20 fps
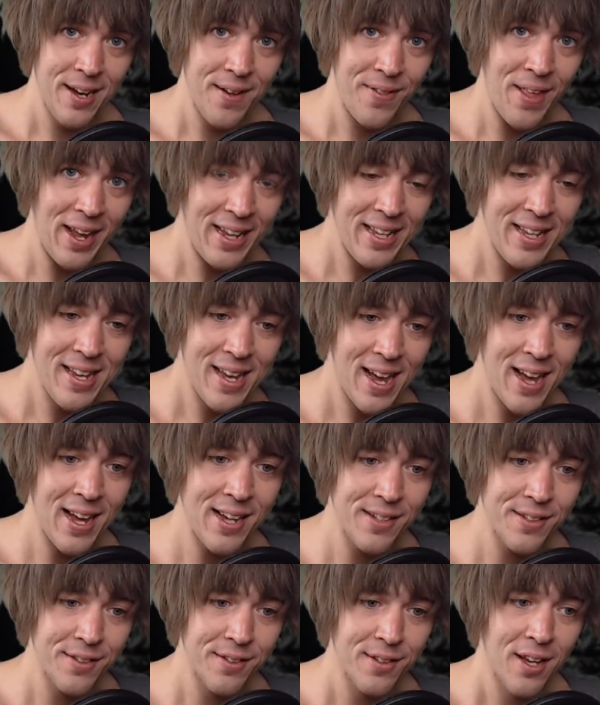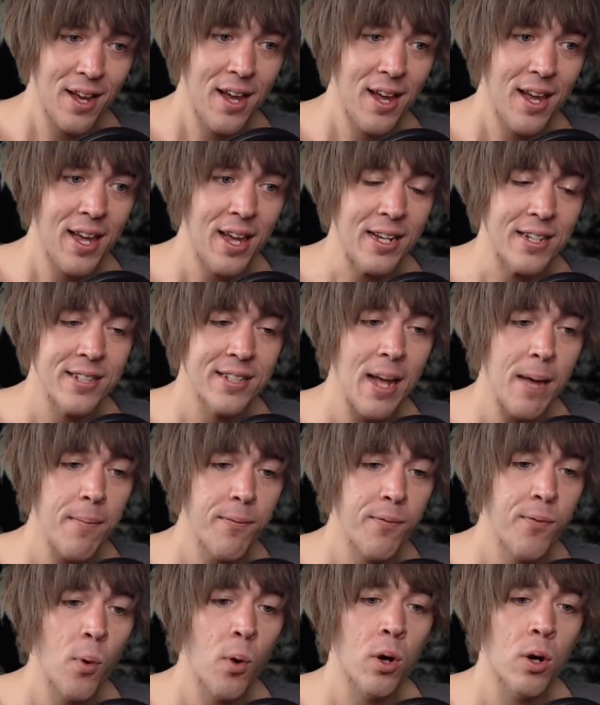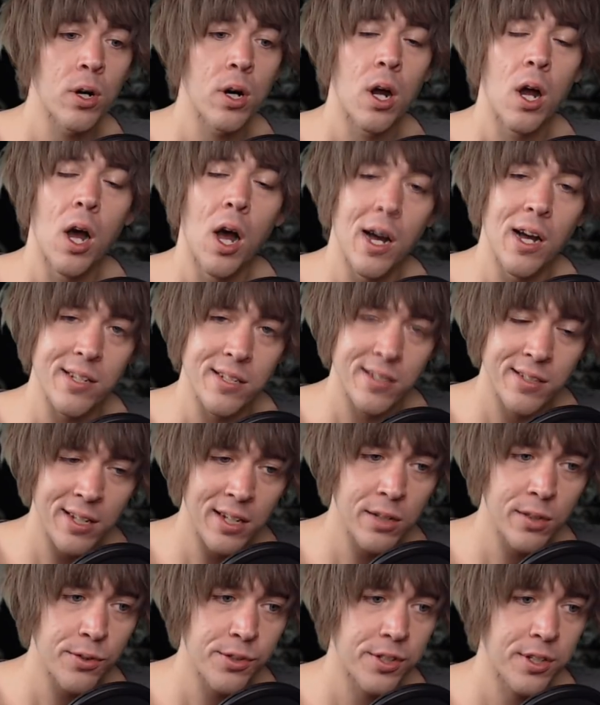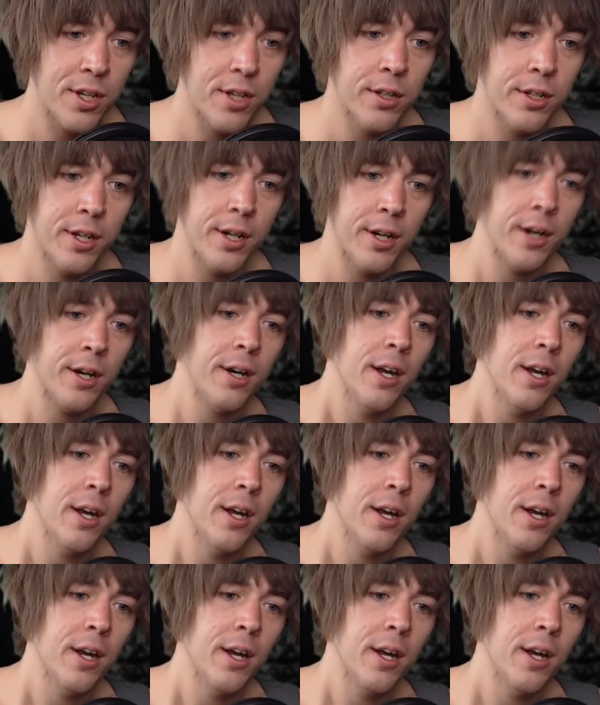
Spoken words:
that he has except for a single skill here.